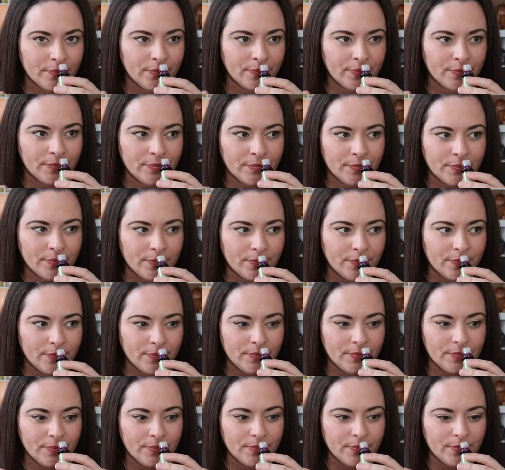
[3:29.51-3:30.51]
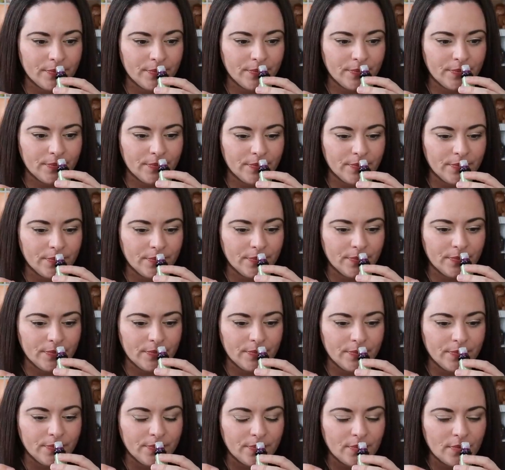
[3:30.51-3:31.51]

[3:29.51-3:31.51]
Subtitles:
No one is speaking in this clip.